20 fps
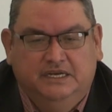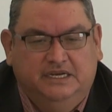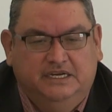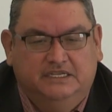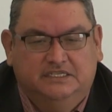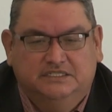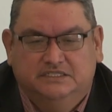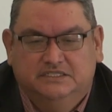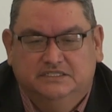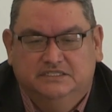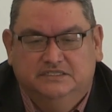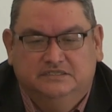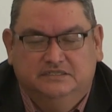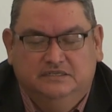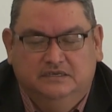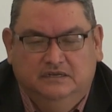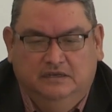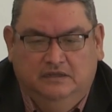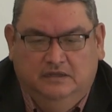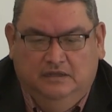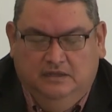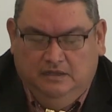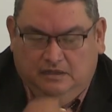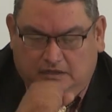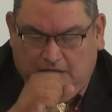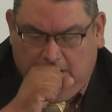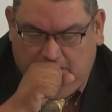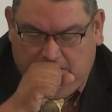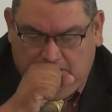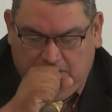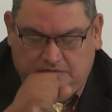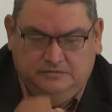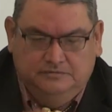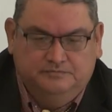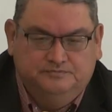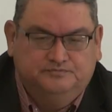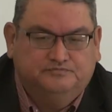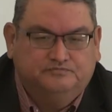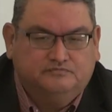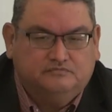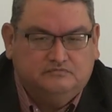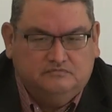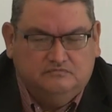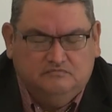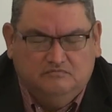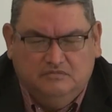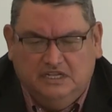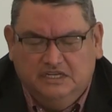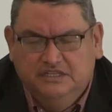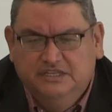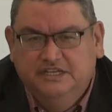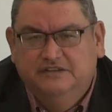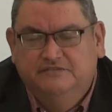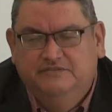It's just the